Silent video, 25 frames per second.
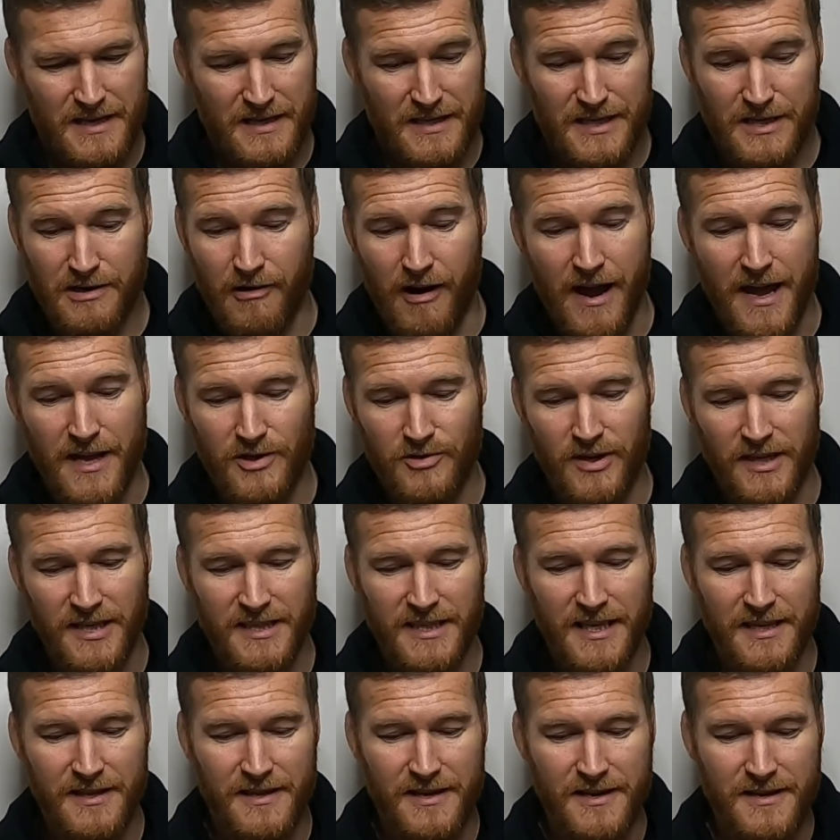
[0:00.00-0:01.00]
It's quite
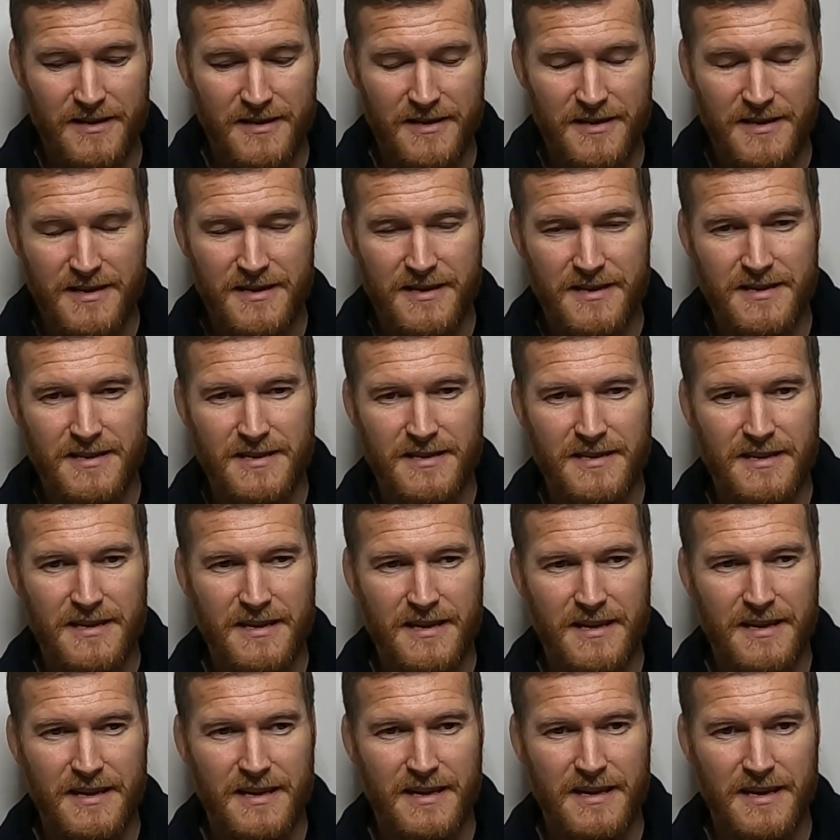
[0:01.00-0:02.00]
interesting that
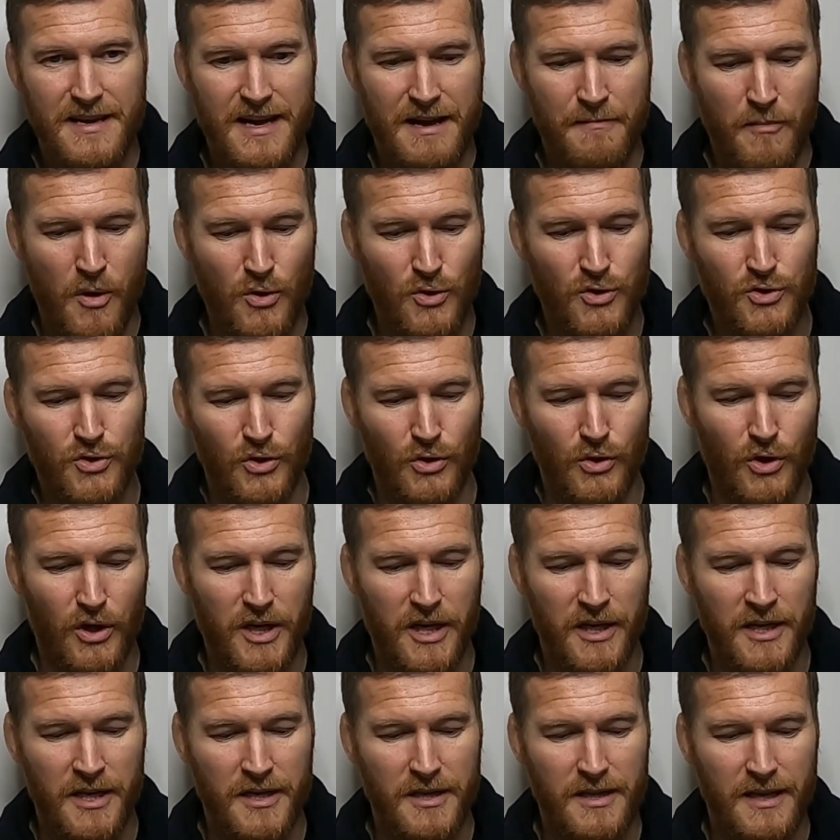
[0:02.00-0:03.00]
I'm also
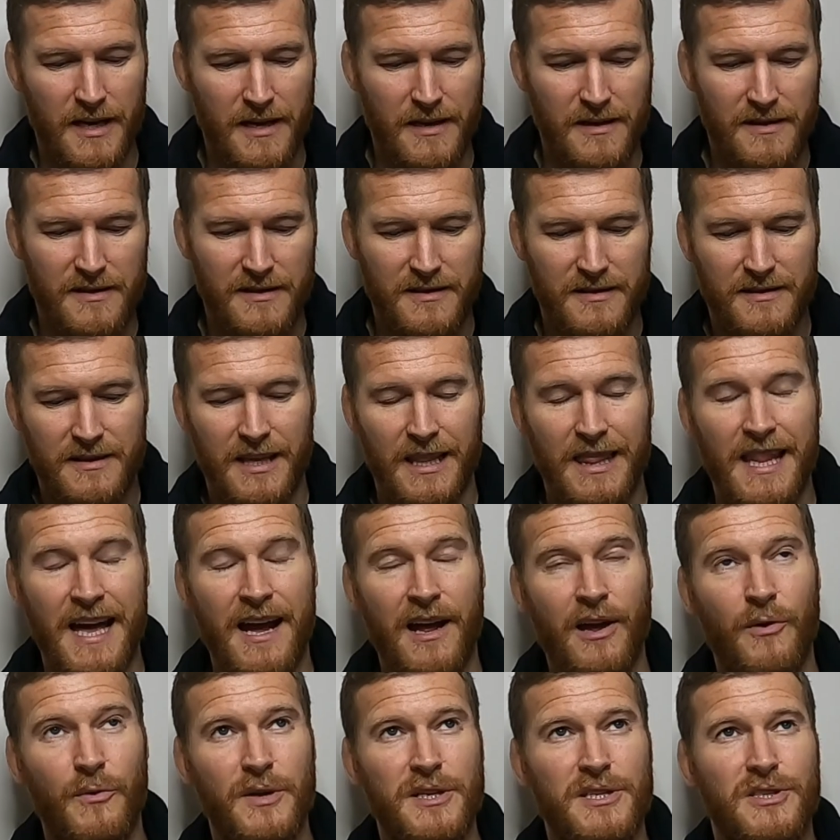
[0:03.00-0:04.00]
looking at like the
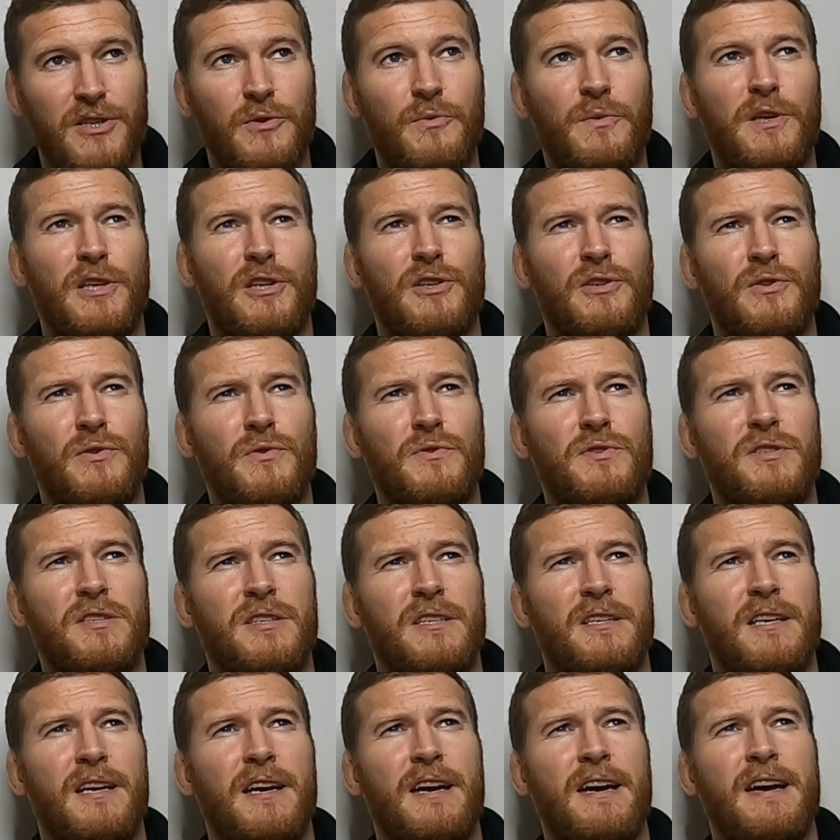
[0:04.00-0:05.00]
language that we
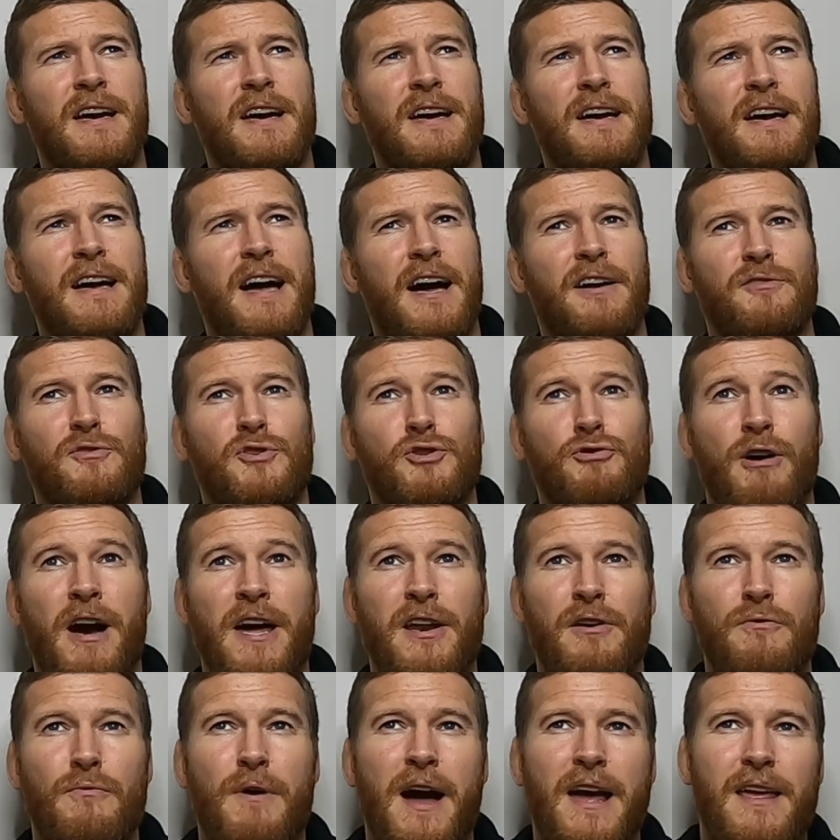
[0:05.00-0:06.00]
use. I'm
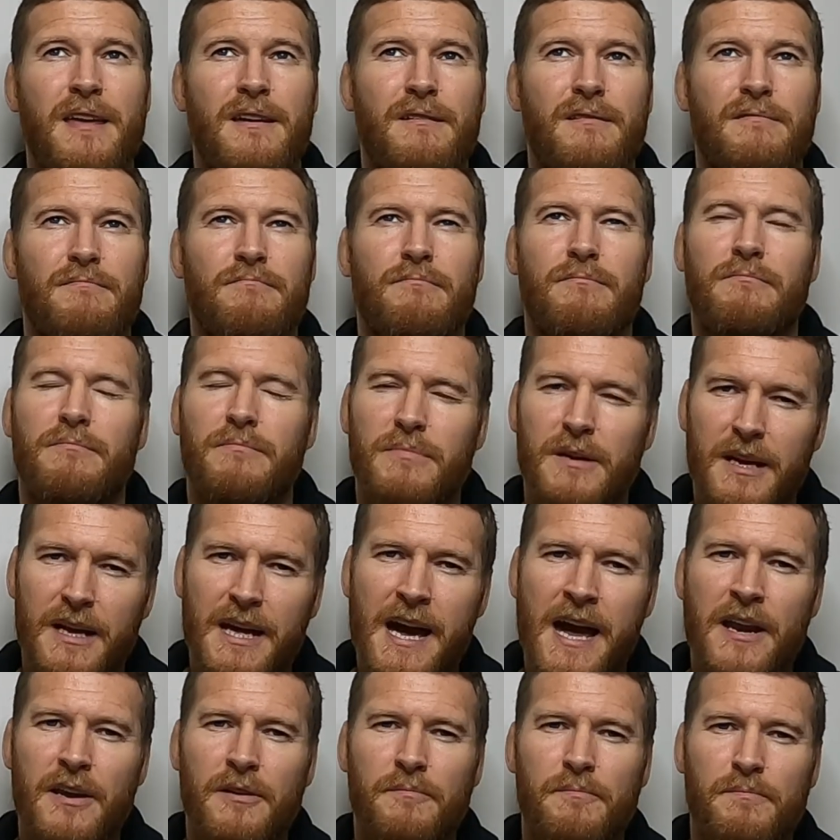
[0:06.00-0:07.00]
trying to write
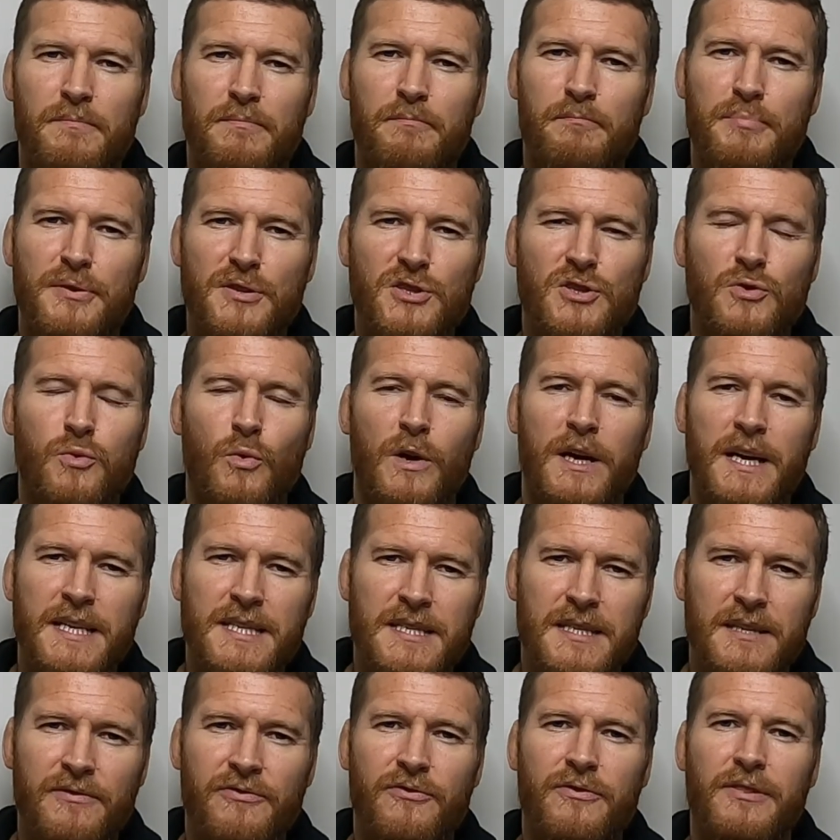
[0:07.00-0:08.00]
kind of
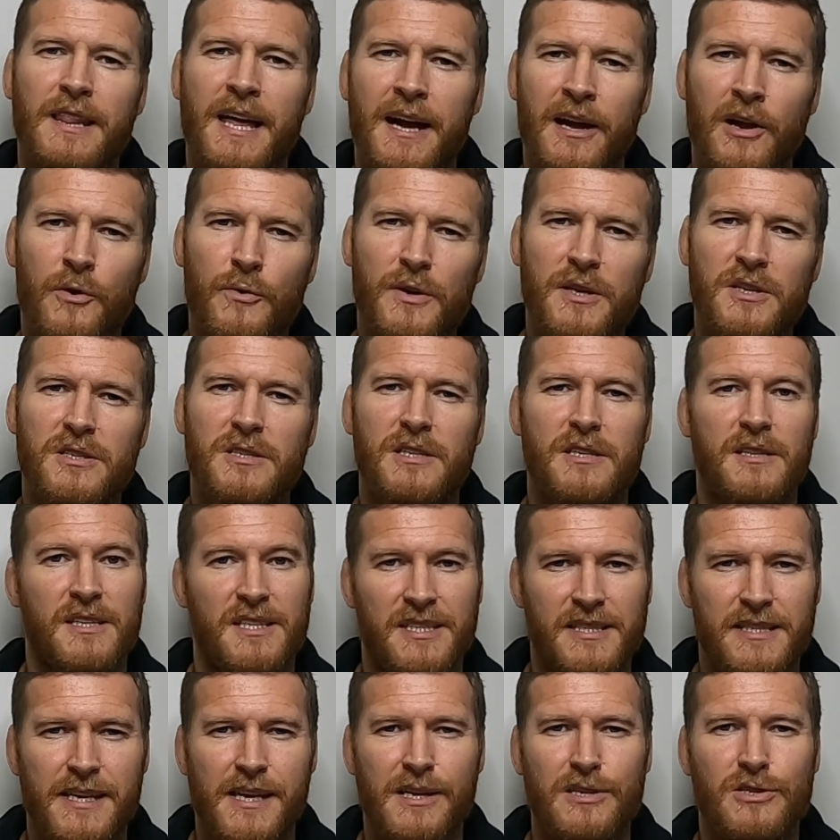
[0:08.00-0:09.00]
persuasive language in the
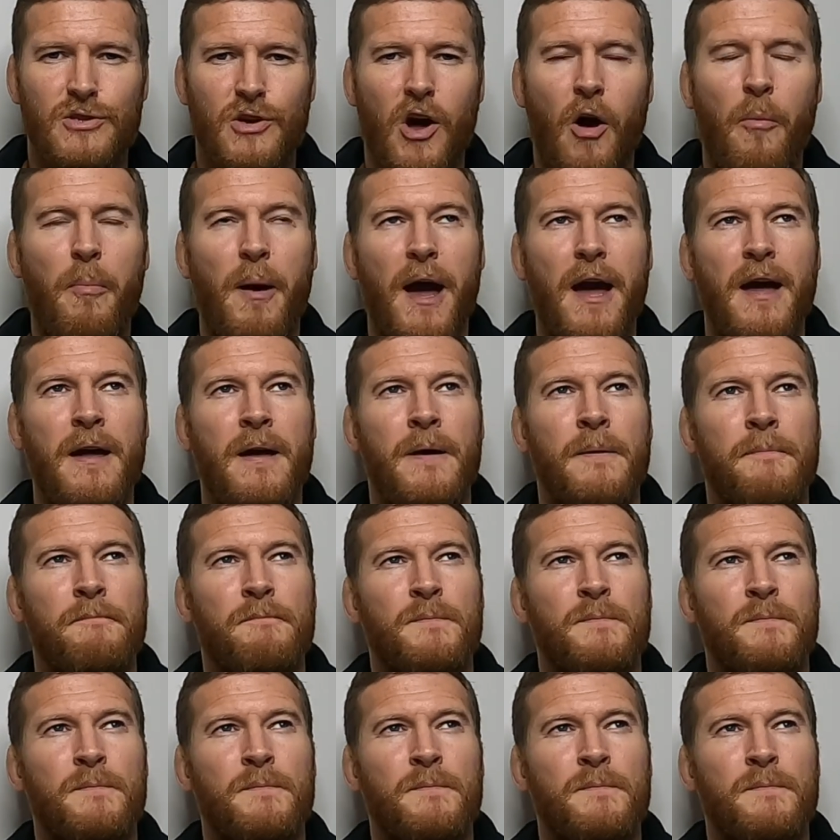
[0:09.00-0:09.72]
sales copy,